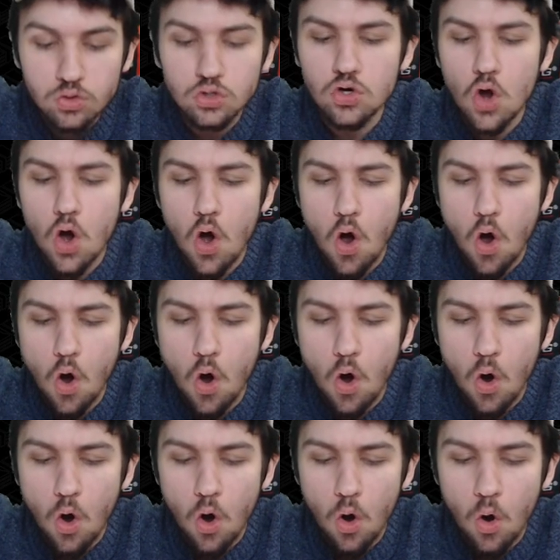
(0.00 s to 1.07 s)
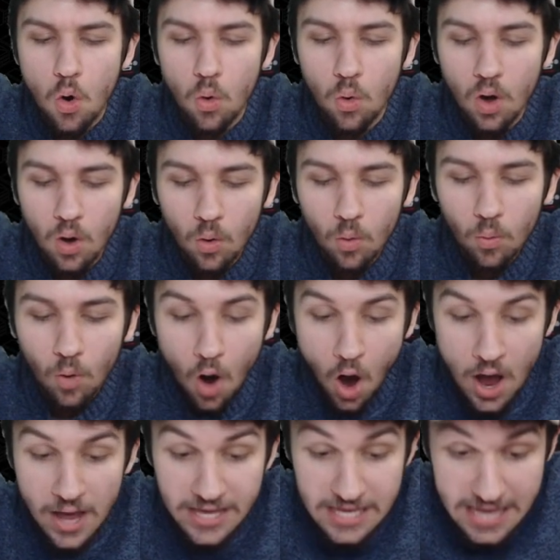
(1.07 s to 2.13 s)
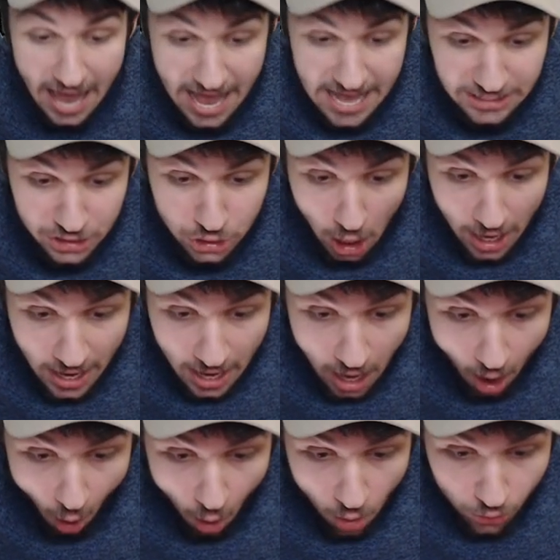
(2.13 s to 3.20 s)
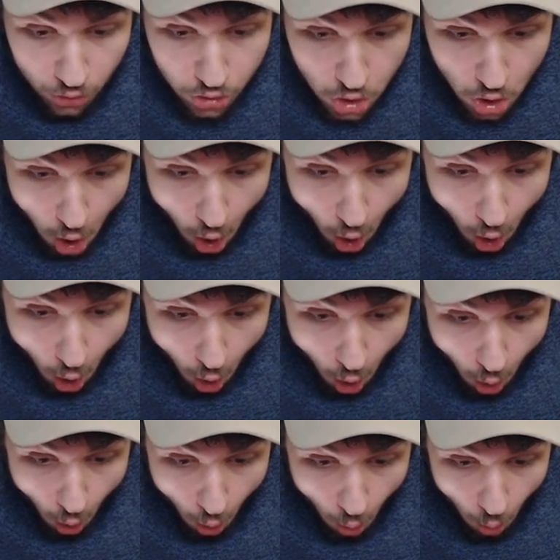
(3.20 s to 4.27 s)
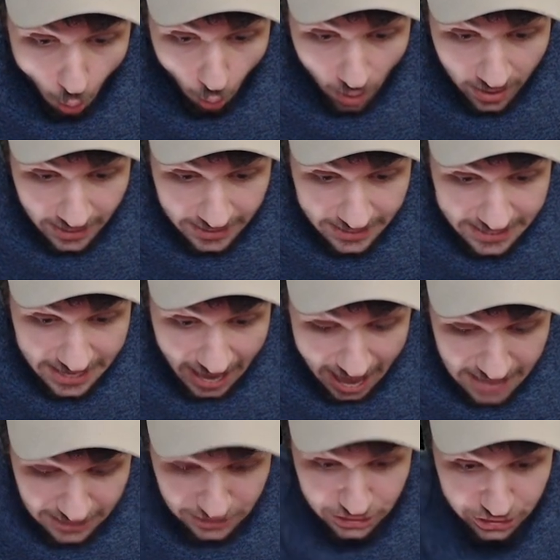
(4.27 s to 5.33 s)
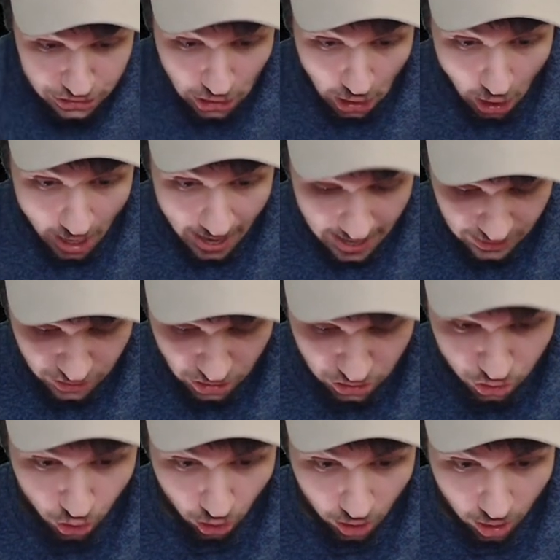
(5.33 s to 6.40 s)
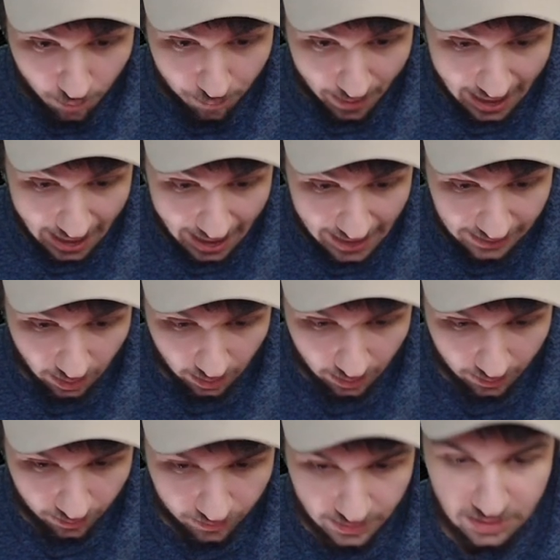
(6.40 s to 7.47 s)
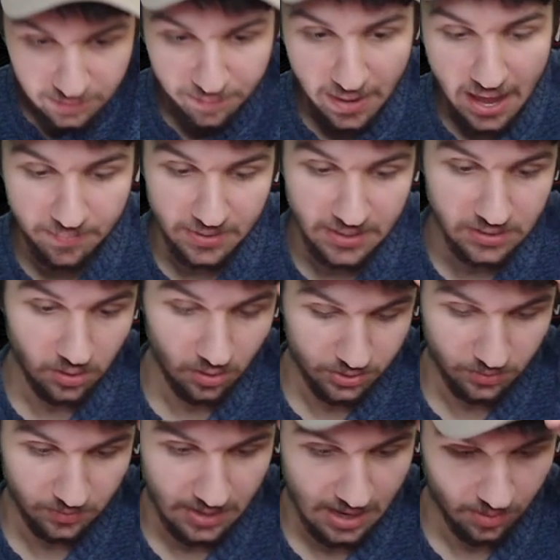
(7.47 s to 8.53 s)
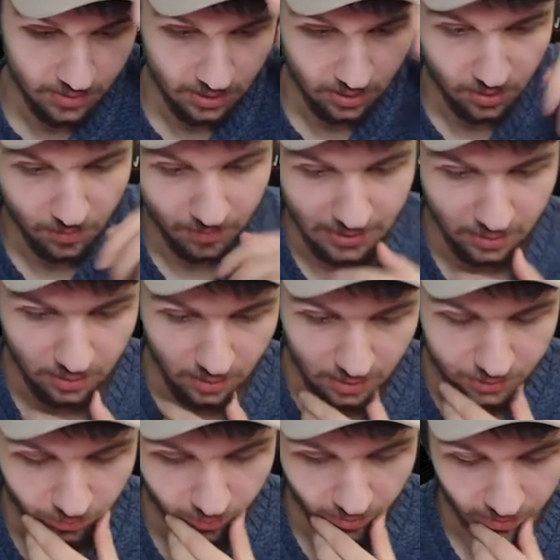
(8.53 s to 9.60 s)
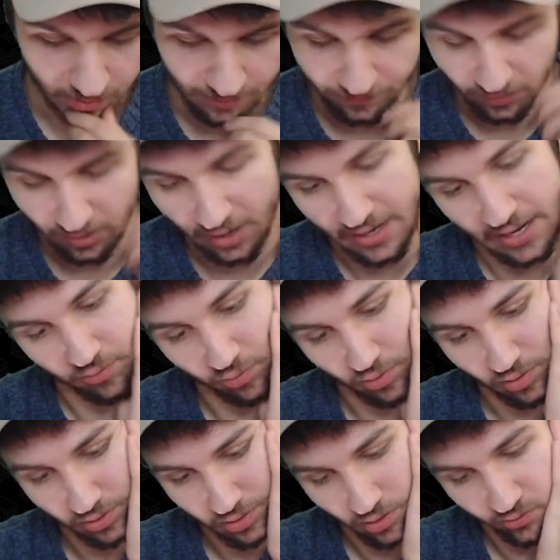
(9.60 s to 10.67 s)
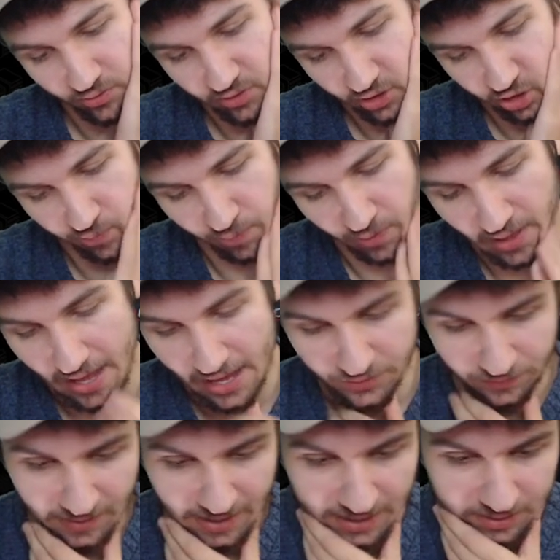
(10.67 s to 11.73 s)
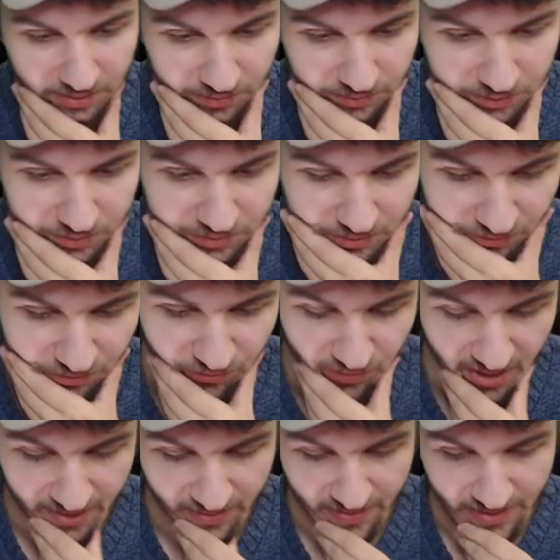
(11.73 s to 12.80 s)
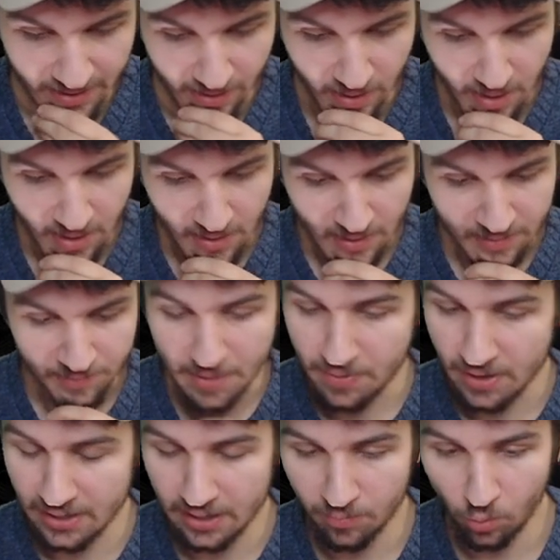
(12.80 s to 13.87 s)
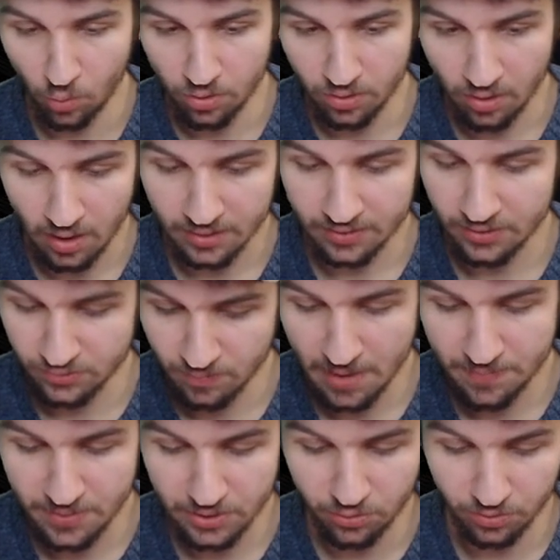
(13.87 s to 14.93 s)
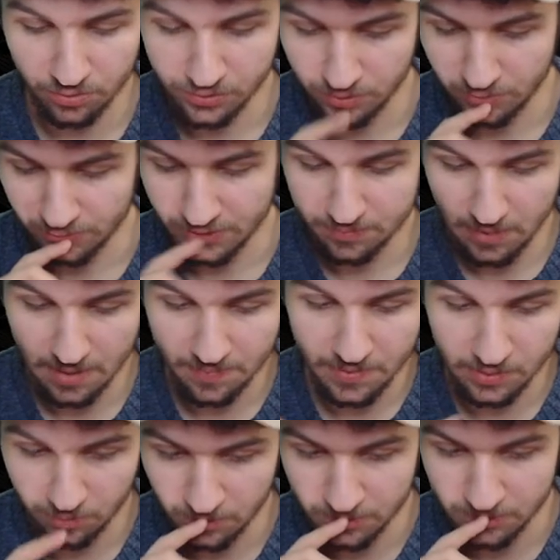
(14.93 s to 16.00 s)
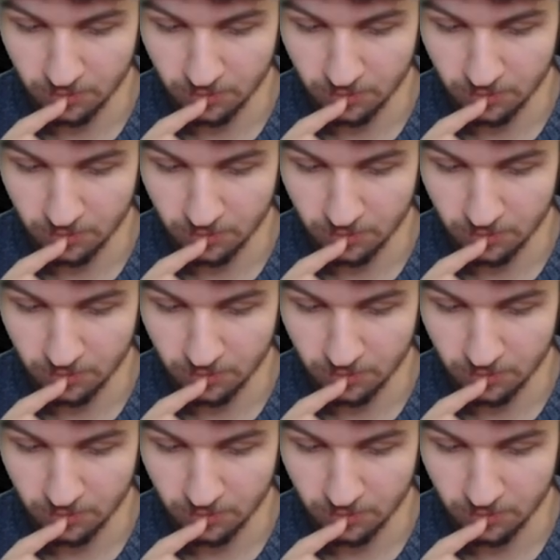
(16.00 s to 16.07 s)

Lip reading: No! Yes! No! yes! Is this good or bad? This is bad because also now, oh my gosh, really, I forgot he had Royal Ghost. The splash factor is just insane there. Maybe I can get a mortar lock. This might be crucial. This might be crucial